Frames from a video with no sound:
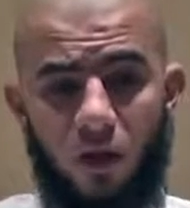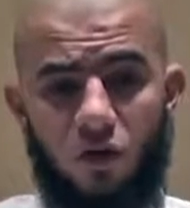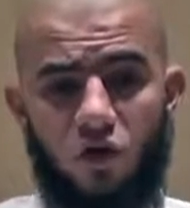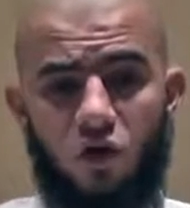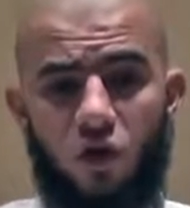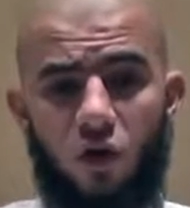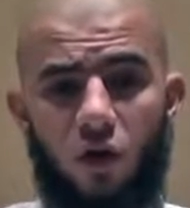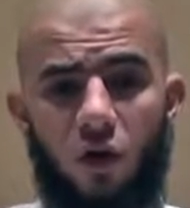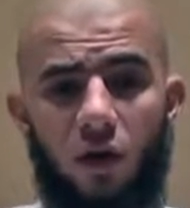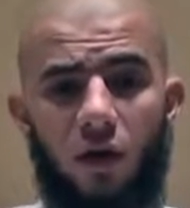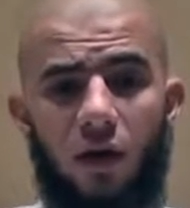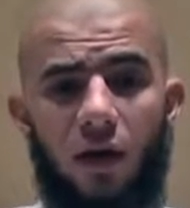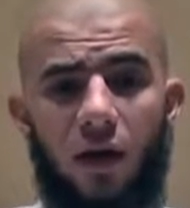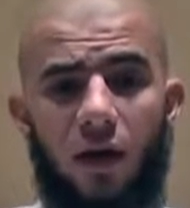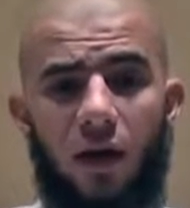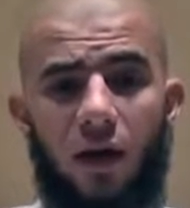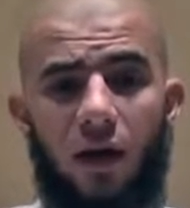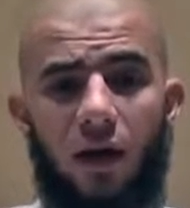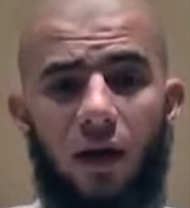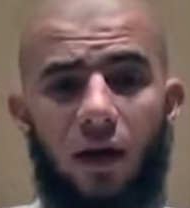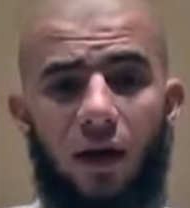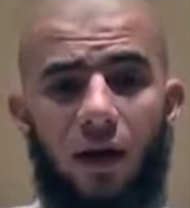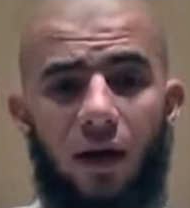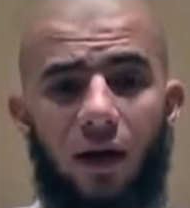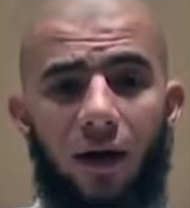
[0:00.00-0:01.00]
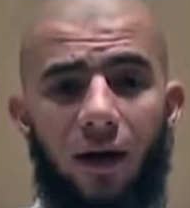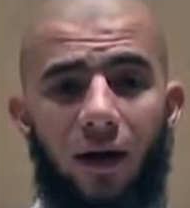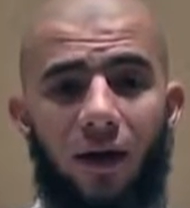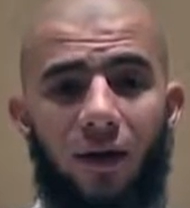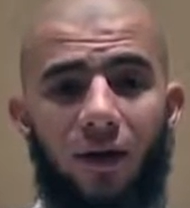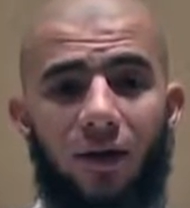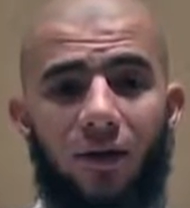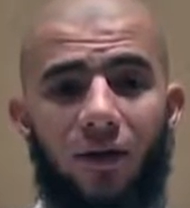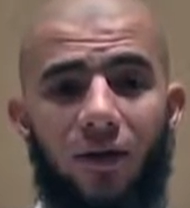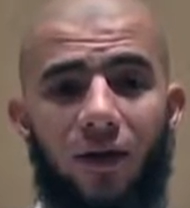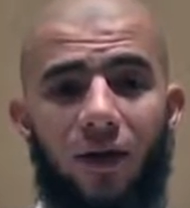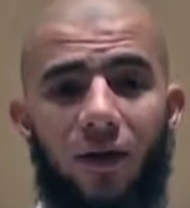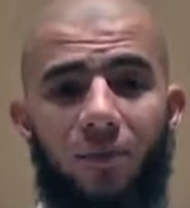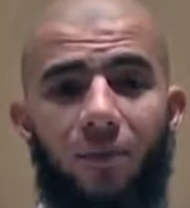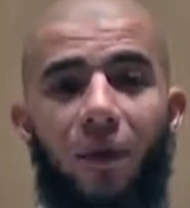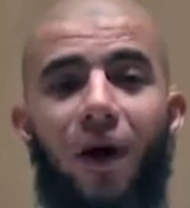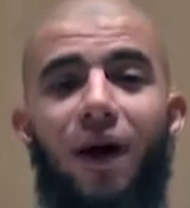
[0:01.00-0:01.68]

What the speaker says: So the